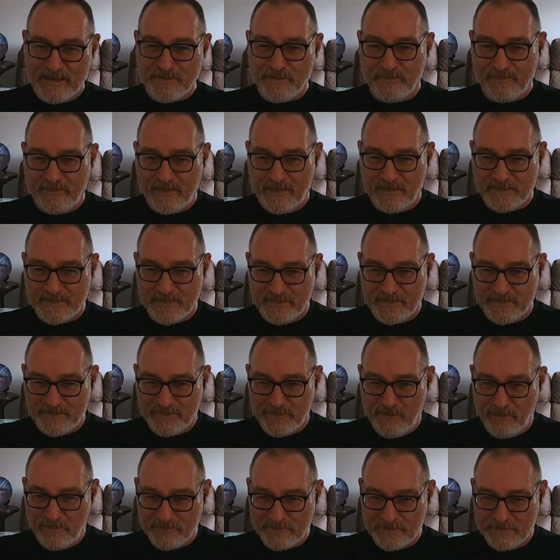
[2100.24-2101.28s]
as a matter of fact,
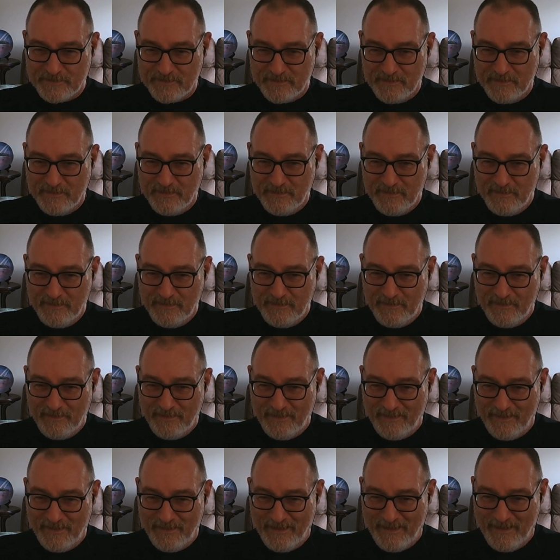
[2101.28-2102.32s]
it's not.
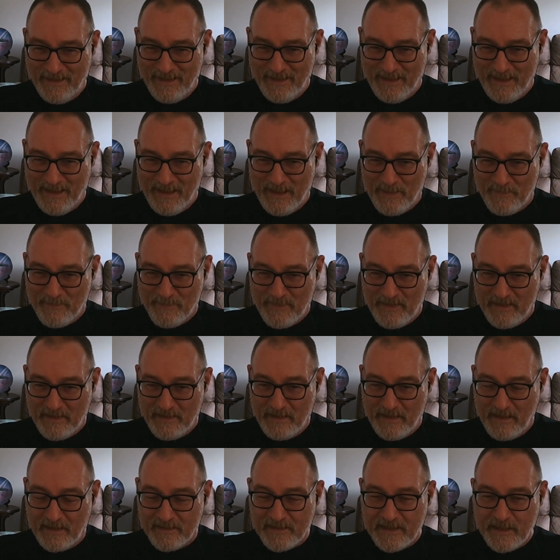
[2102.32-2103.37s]

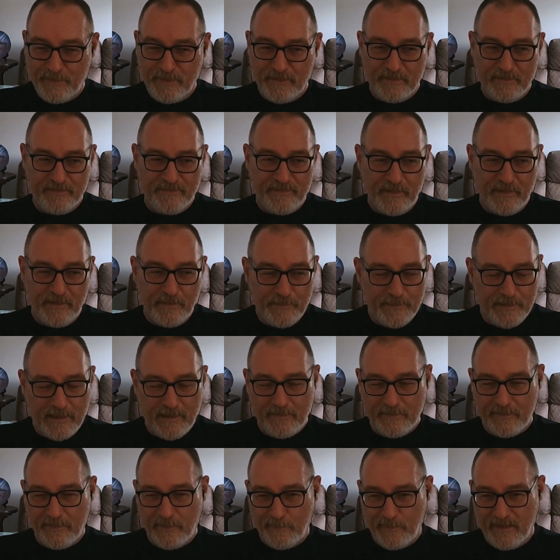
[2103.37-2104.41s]
And they put the
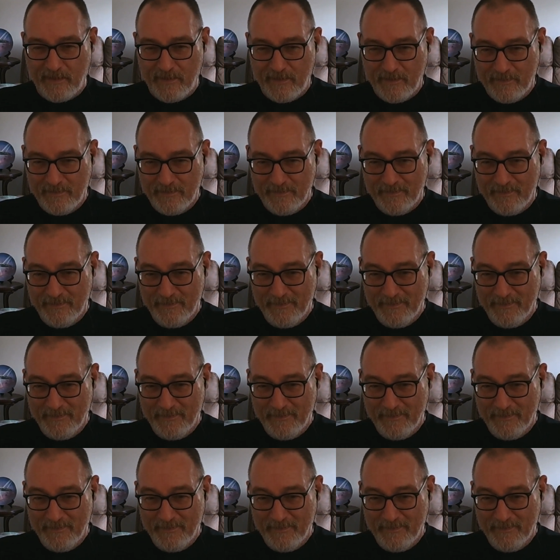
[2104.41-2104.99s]
phone down on me.